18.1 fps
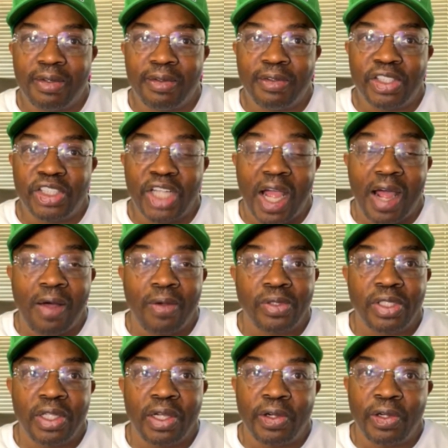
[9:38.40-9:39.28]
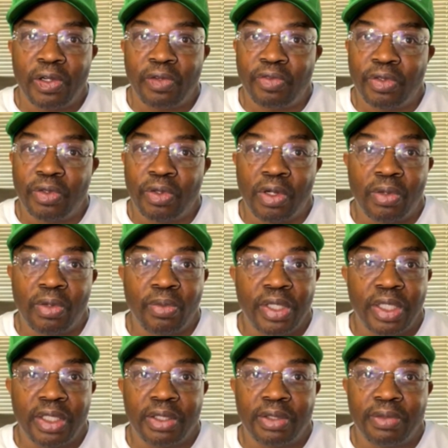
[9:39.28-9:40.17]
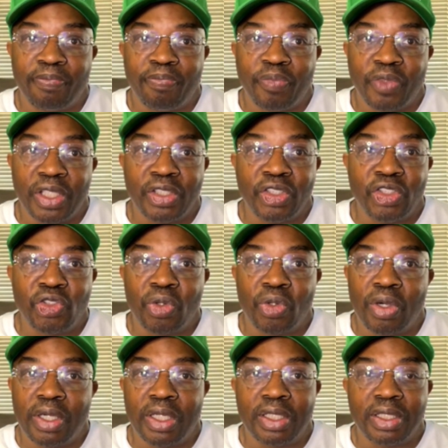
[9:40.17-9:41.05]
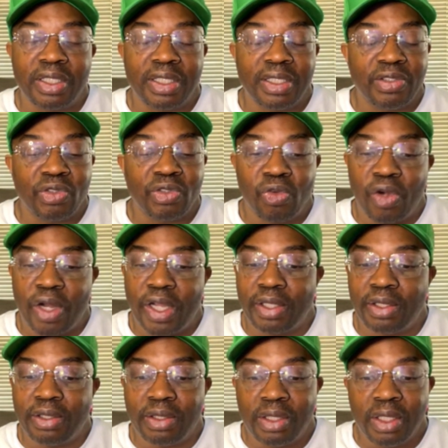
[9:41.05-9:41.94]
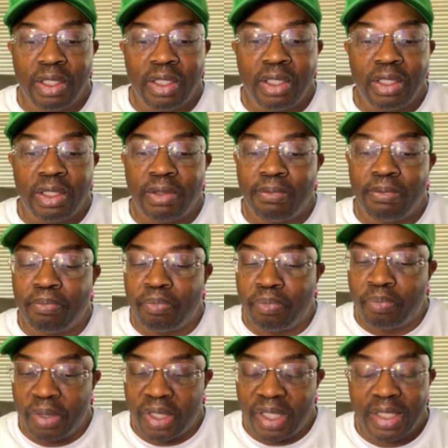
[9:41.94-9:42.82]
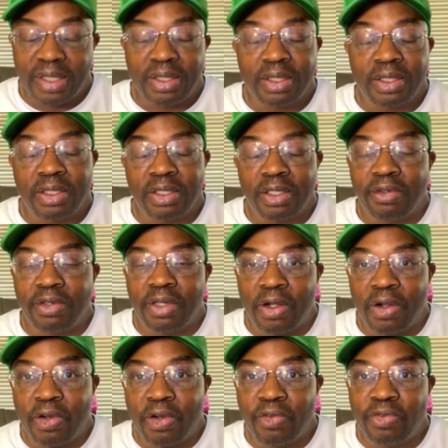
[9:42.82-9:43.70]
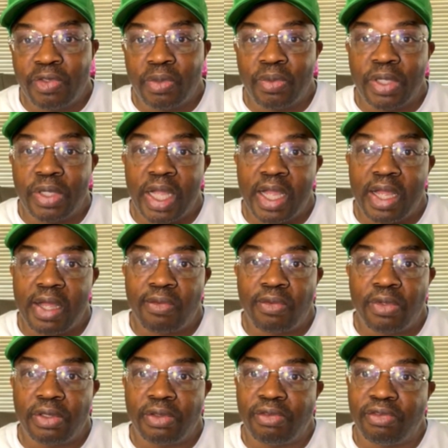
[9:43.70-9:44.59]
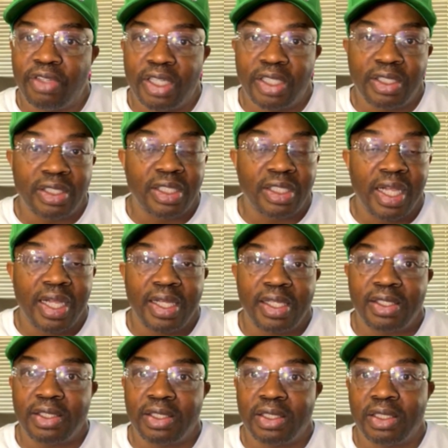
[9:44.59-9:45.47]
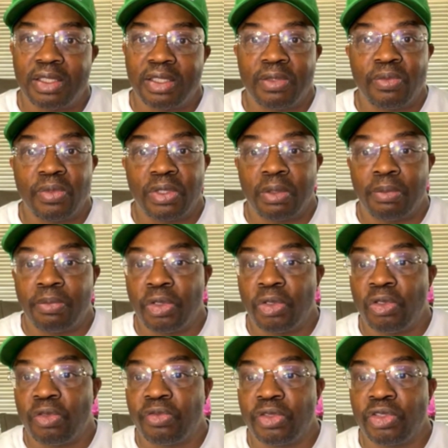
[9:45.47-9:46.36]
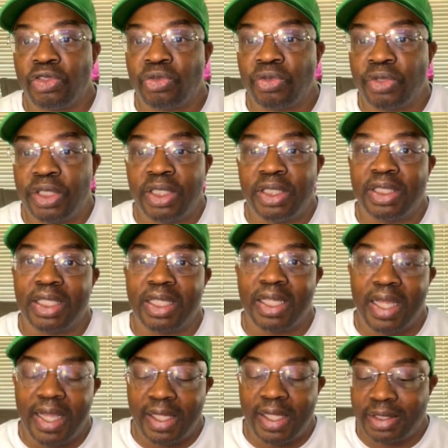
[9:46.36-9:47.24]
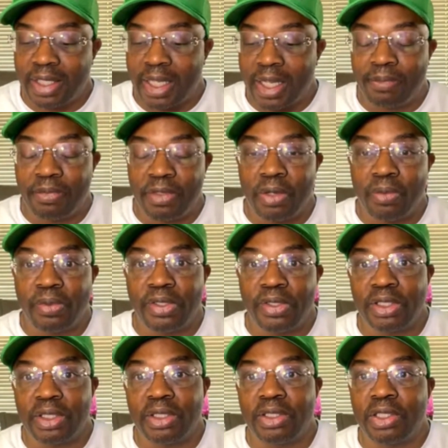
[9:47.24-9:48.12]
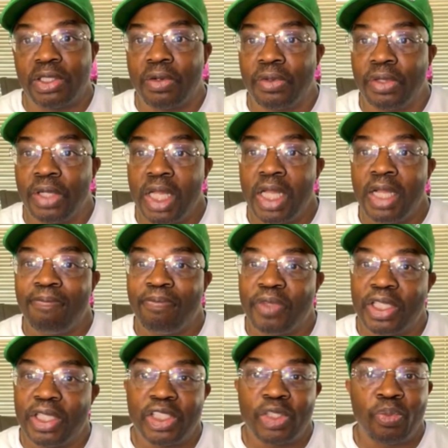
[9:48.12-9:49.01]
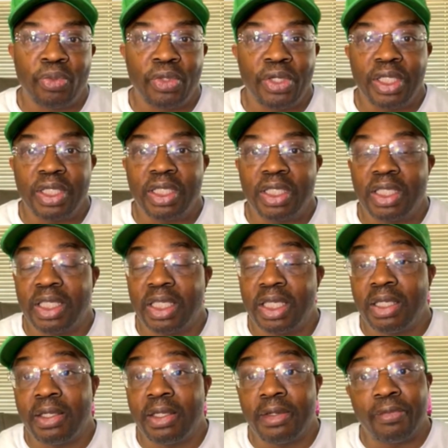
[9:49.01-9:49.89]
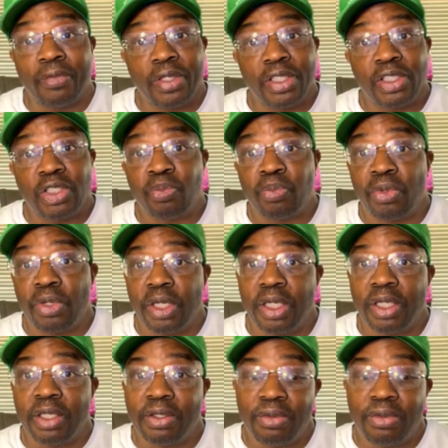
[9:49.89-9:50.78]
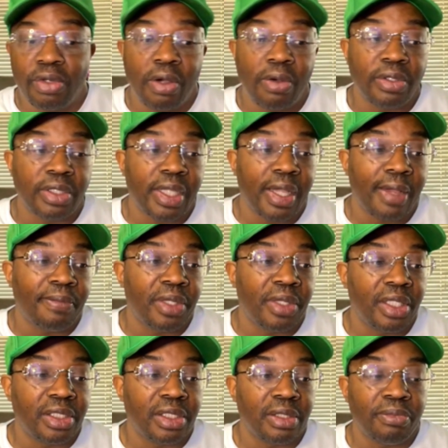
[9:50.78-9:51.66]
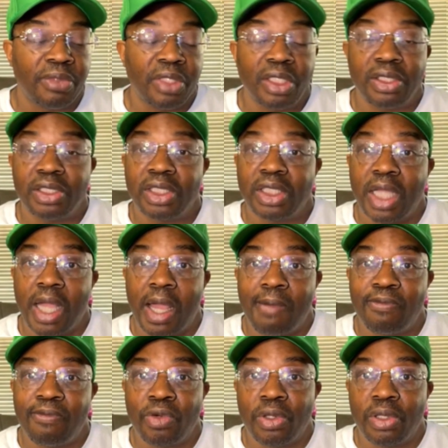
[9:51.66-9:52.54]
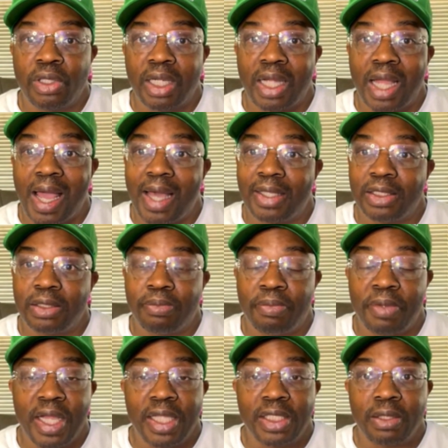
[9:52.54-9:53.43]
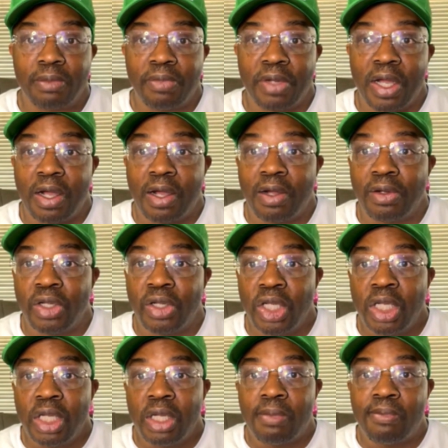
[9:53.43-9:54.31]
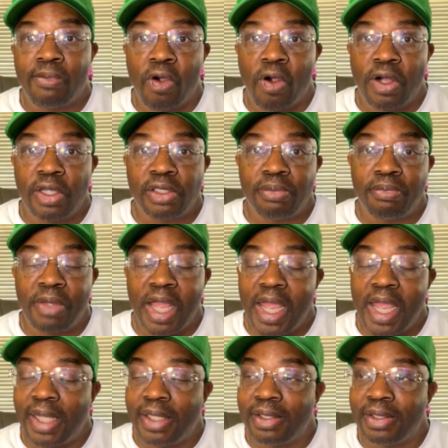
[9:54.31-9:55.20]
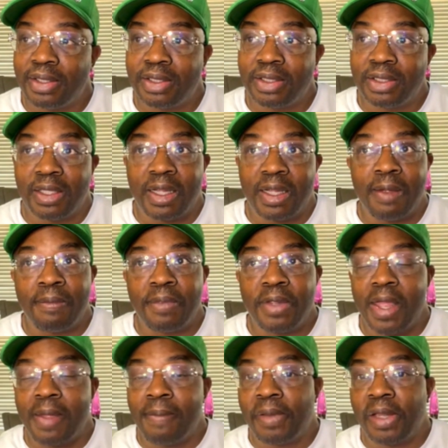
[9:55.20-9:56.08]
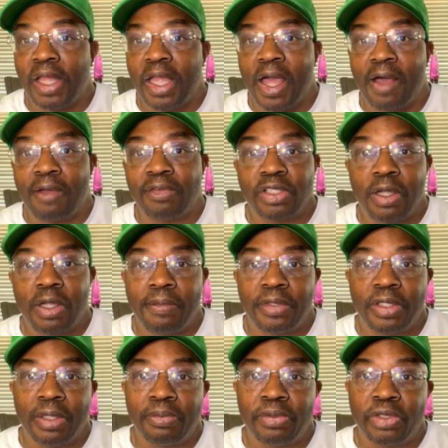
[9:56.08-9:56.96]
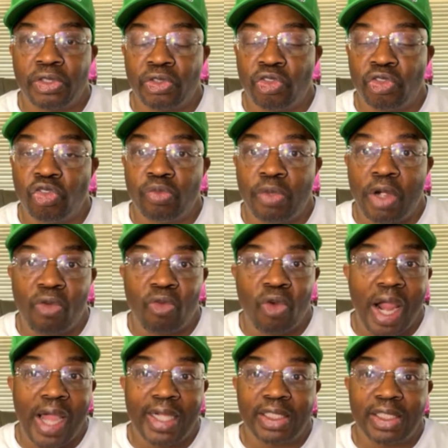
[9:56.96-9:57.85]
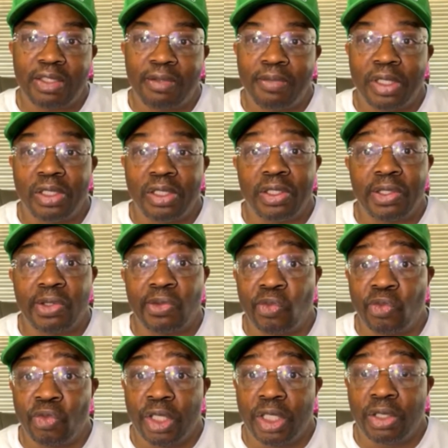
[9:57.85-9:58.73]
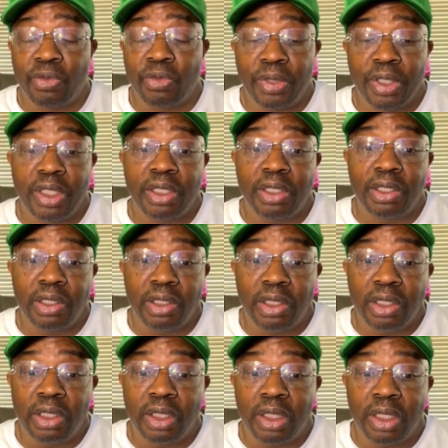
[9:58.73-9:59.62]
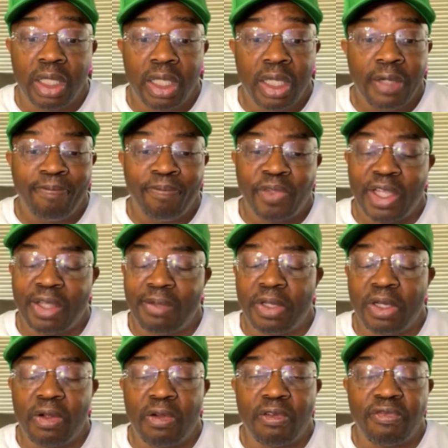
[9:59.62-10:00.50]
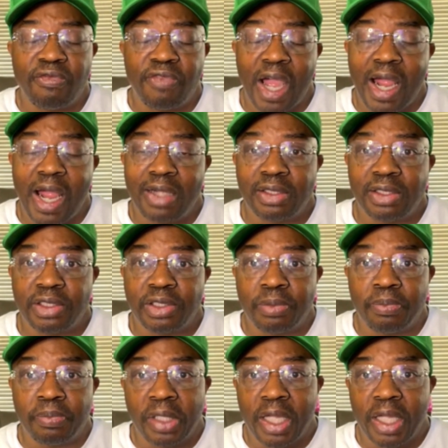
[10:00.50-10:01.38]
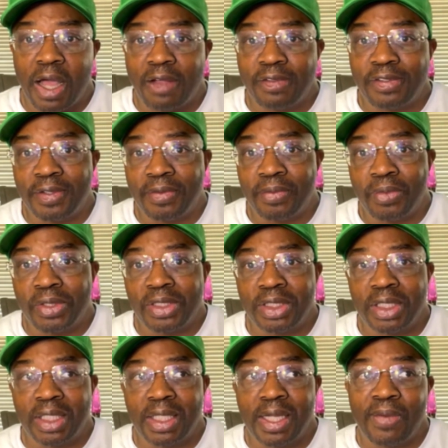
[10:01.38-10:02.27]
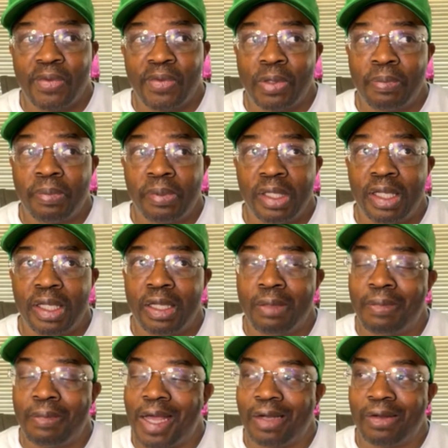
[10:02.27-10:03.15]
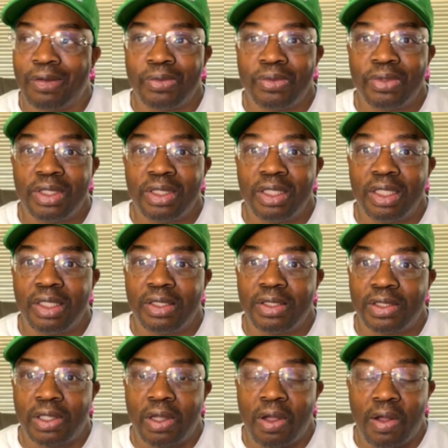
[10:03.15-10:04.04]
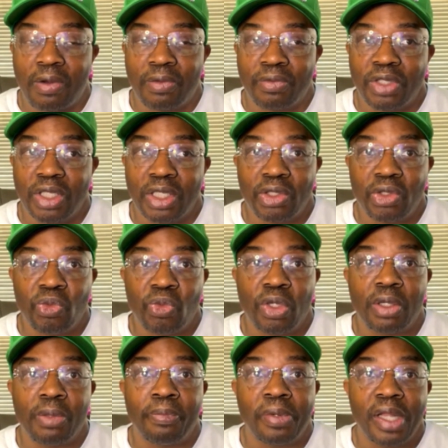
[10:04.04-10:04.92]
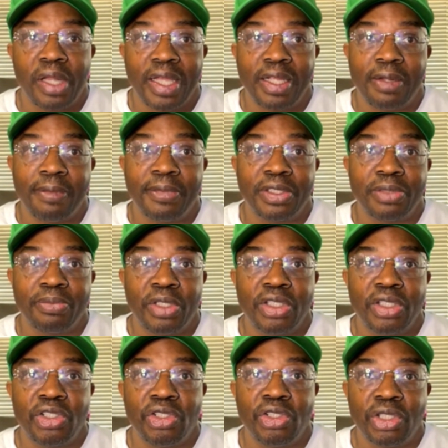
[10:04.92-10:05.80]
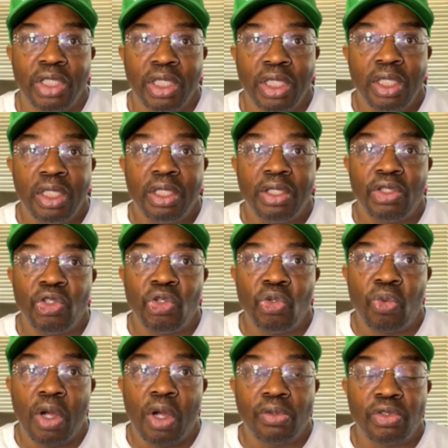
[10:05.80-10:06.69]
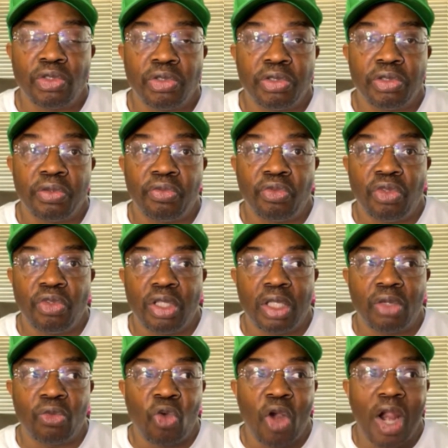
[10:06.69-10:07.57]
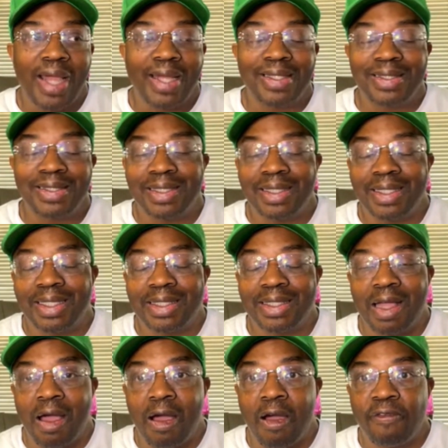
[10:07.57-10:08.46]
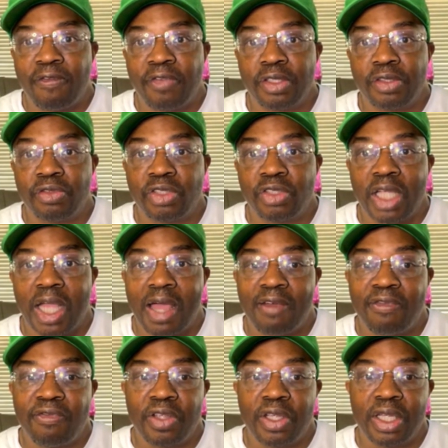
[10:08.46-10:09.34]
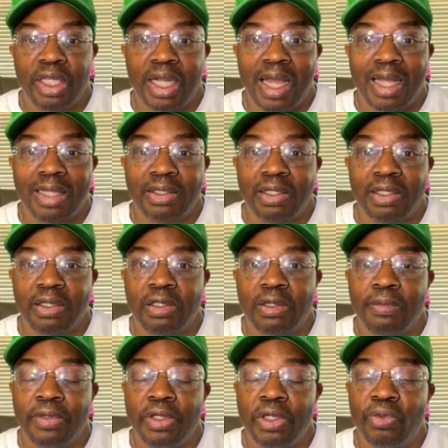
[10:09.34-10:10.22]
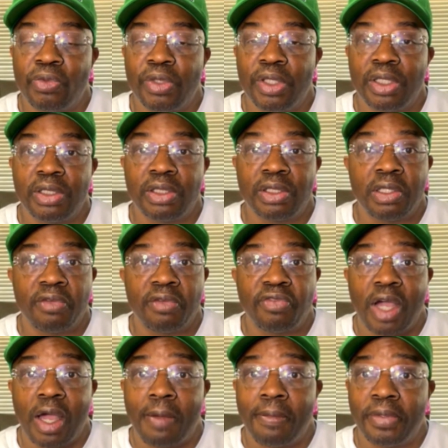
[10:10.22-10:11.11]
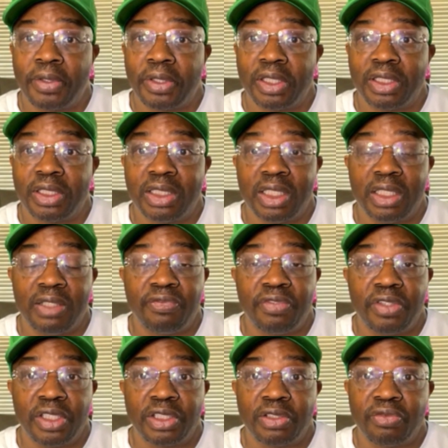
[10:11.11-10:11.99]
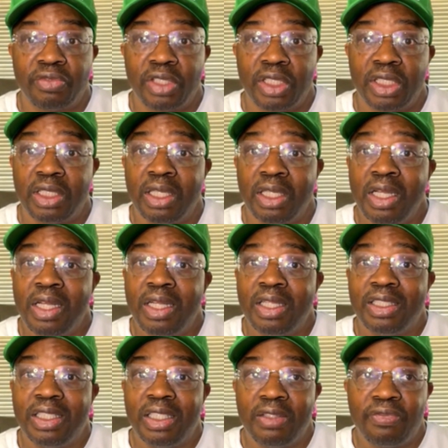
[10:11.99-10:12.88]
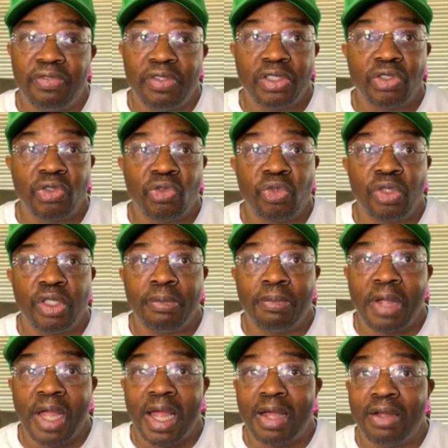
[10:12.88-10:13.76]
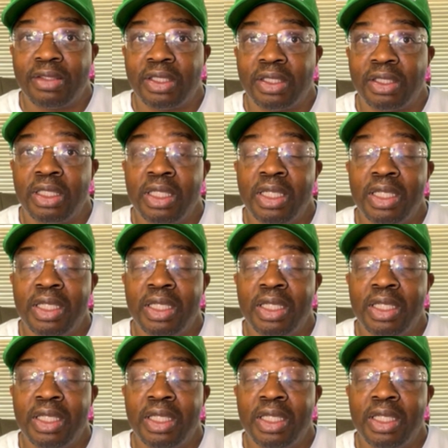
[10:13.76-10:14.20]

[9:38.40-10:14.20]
showers the earth in order we can enjoy these great blessings of the earth that we have with vegetation and the beautiful trees and landscape that we see. So it's spring again, and when it's spring, you know what that means. It means it's time for college basketball, March Madness, NBA playoffs coming up soon. My Rockets have been looking really, really good. They've been on fire since the playoffs. Everyone's saying they want to them. I don't think so. I don't think you want to play them as much as you want to. The Rockets can get the offensive side figured out. They're going to be a really tough out because defensively, defensive rebounding,